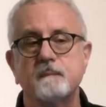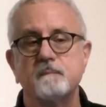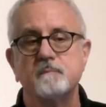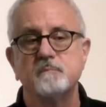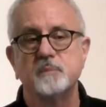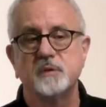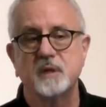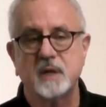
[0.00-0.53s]

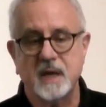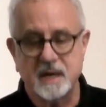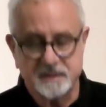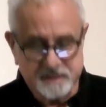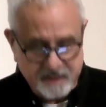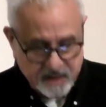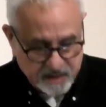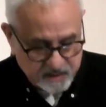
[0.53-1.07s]
But the last
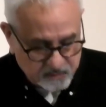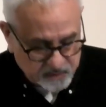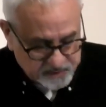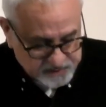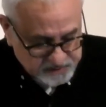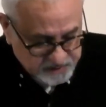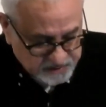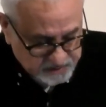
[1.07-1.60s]
time we
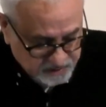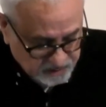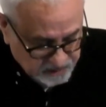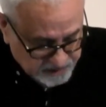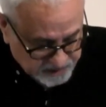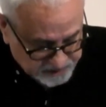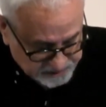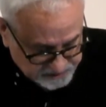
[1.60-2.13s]
see
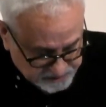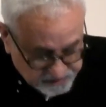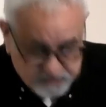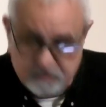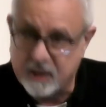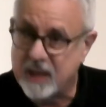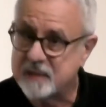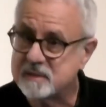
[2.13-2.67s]
Noah is he's
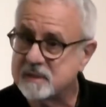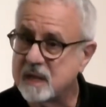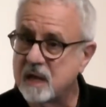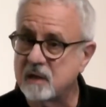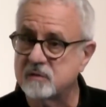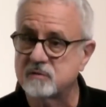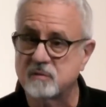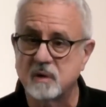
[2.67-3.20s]
passed
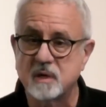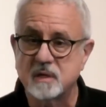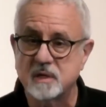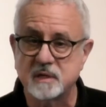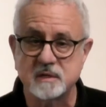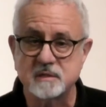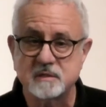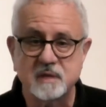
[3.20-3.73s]
out drunk in
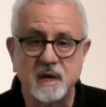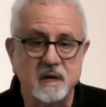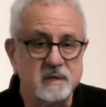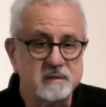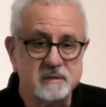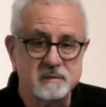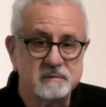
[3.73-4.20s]
his tent.